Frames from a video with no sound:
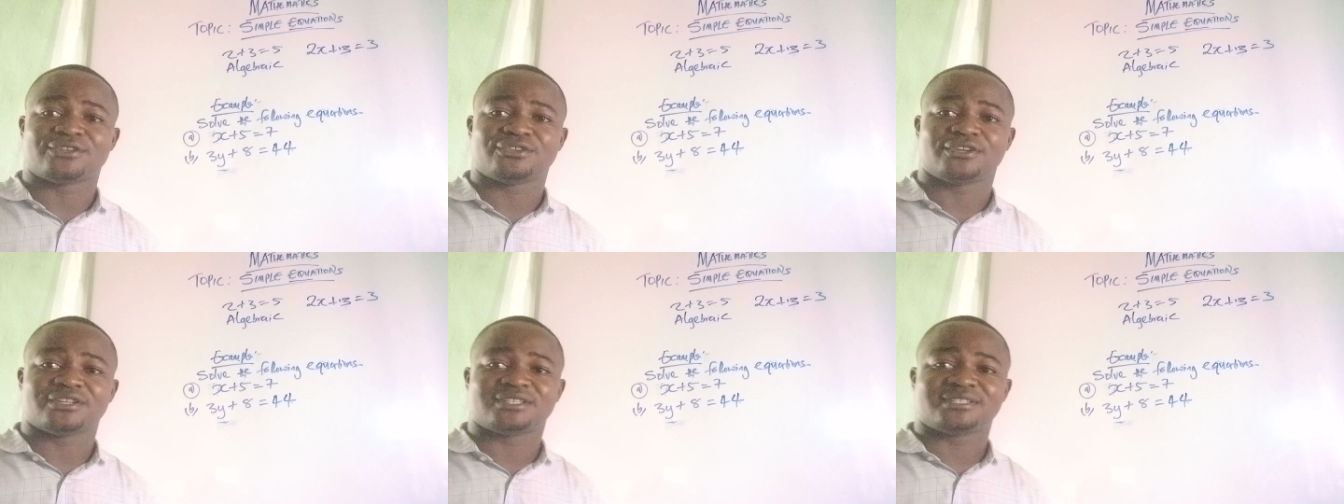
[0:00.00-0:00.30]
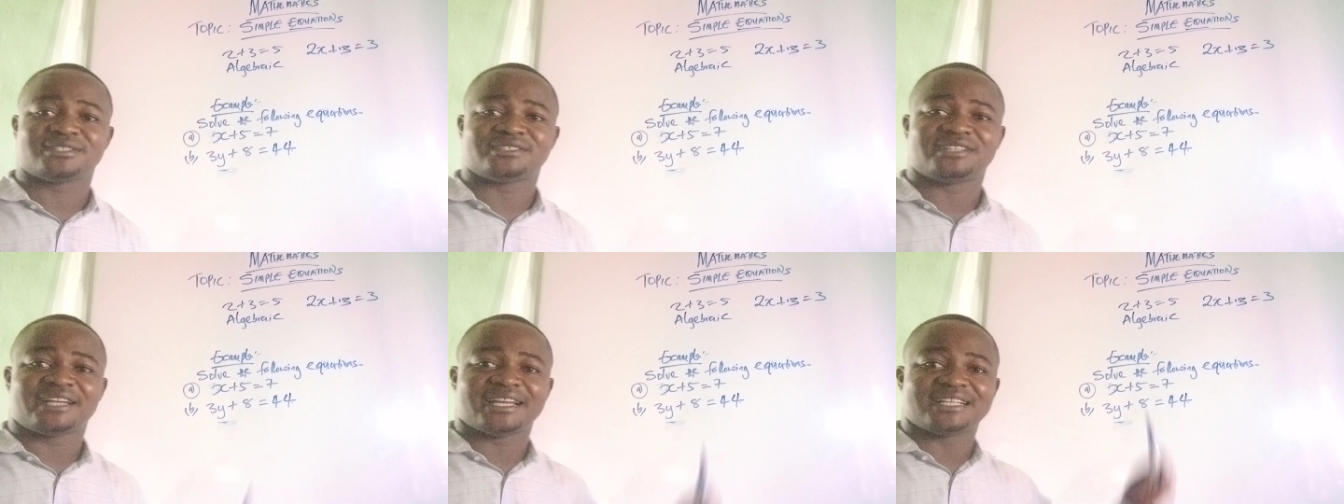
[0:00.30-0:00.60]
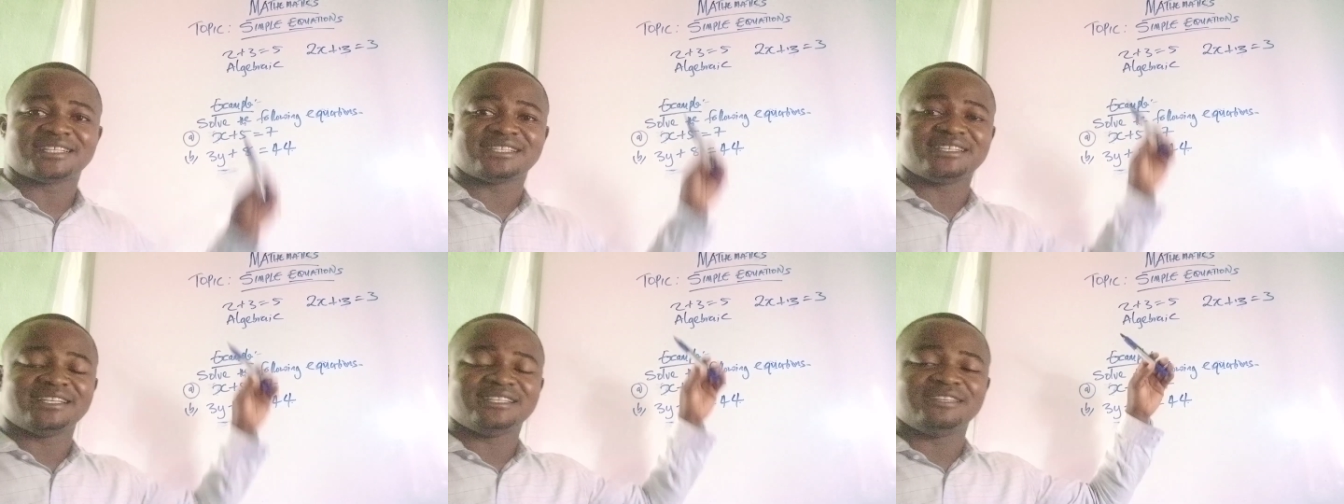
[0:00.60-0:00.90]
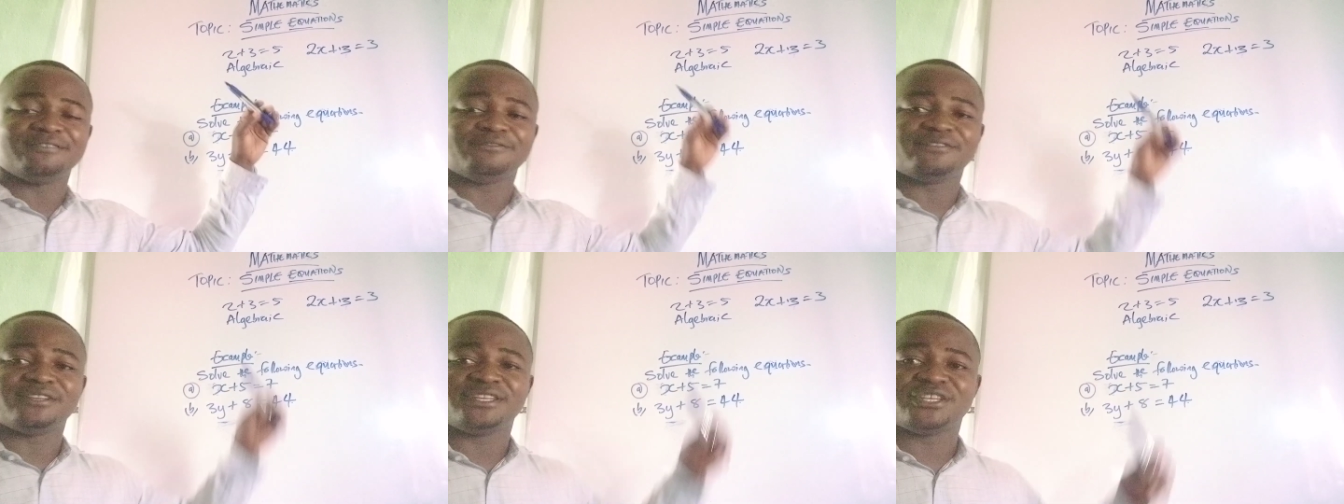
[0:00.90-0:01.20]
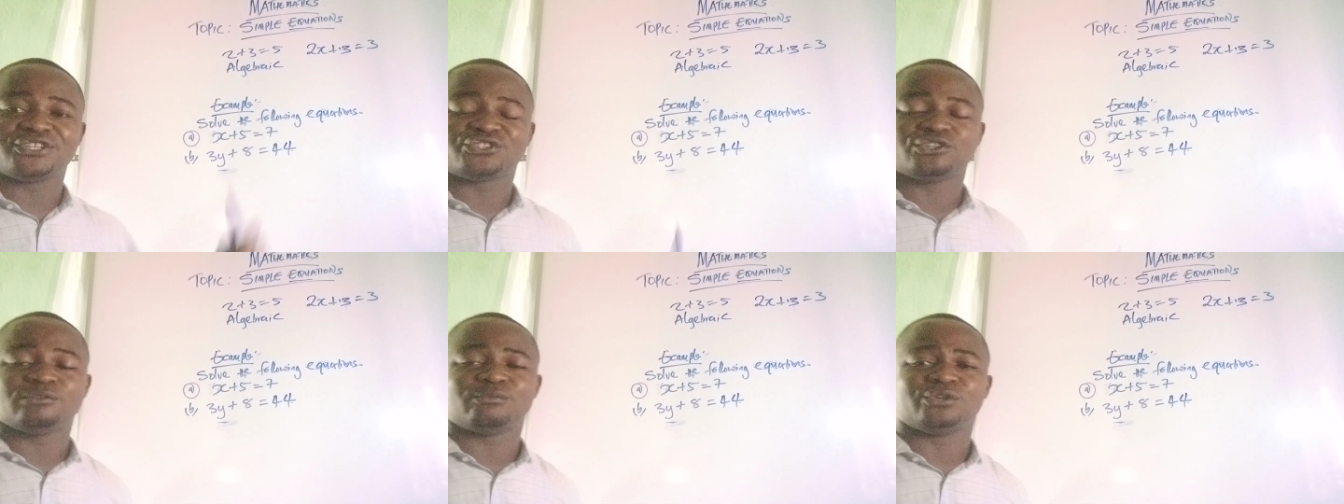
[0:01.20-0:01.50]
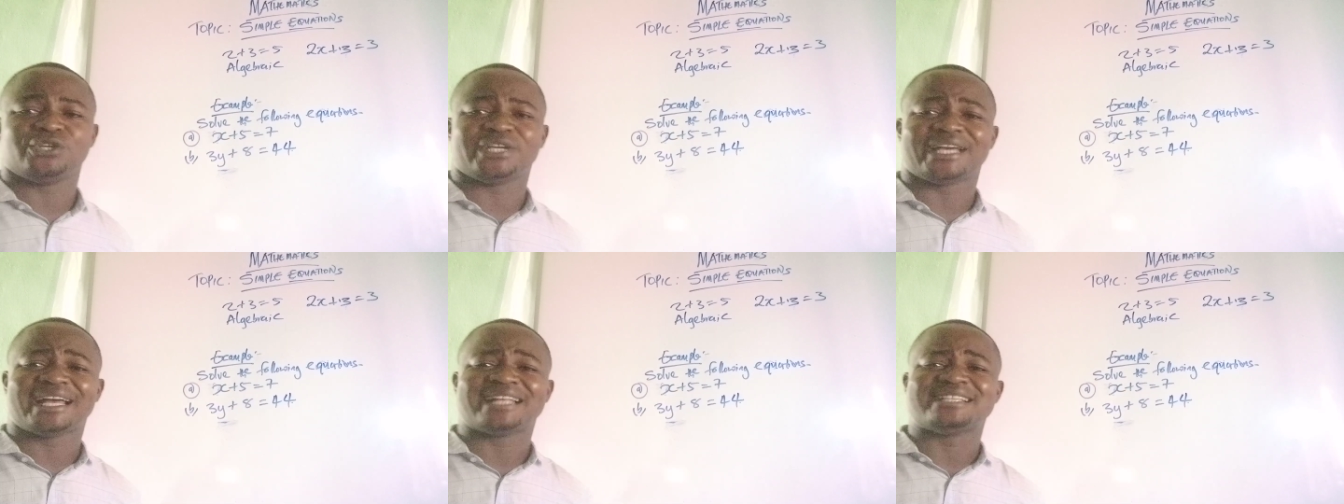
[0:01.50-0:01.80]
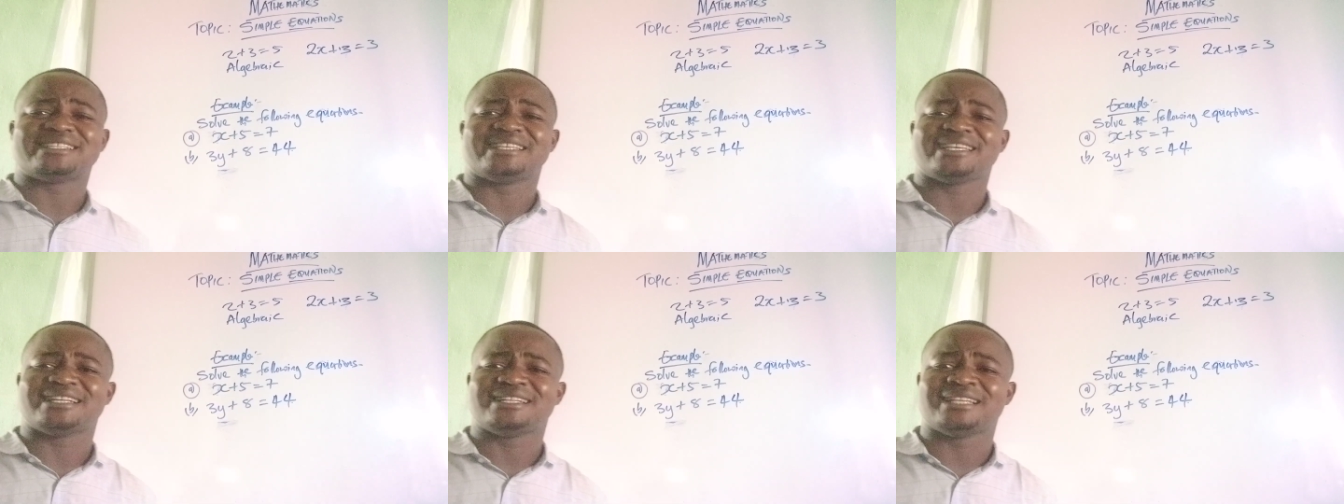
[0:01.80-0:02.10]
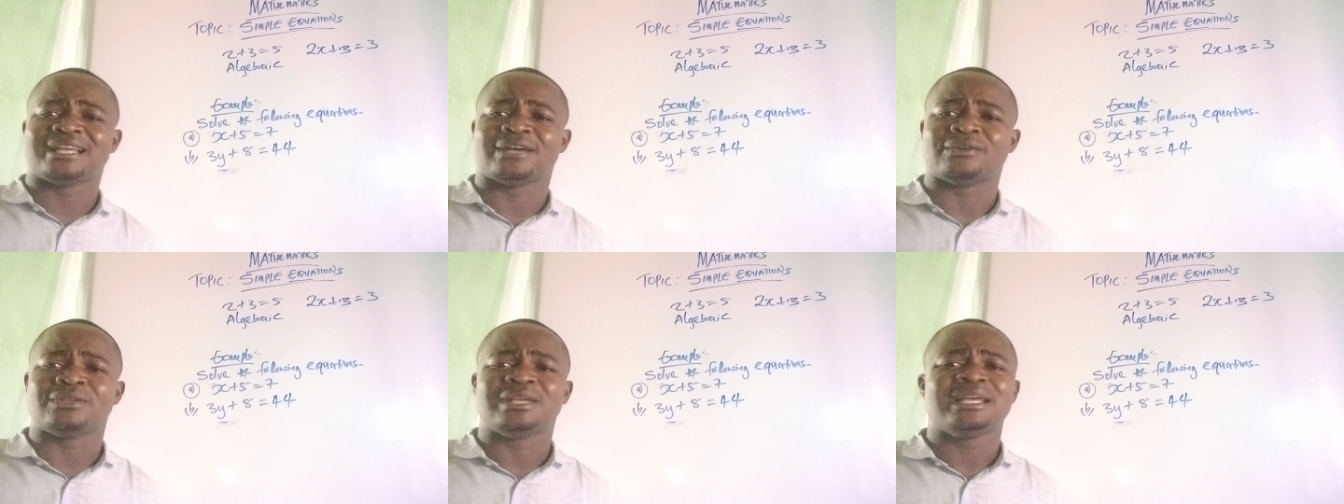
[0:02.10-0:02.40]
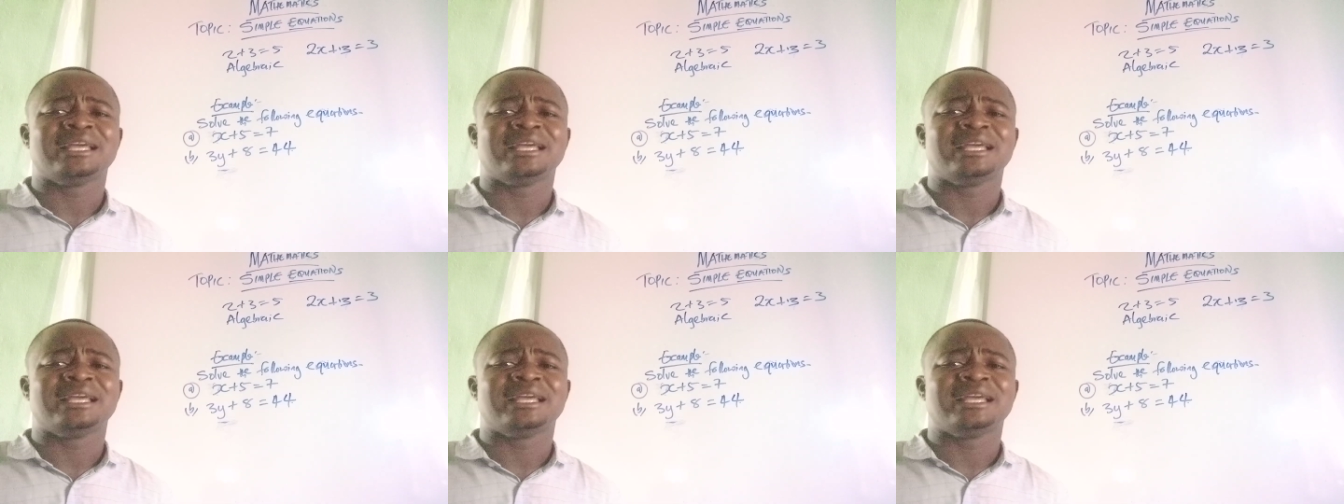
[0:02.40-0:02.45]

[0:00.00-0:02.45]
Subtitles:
not write the definition, but you can take down.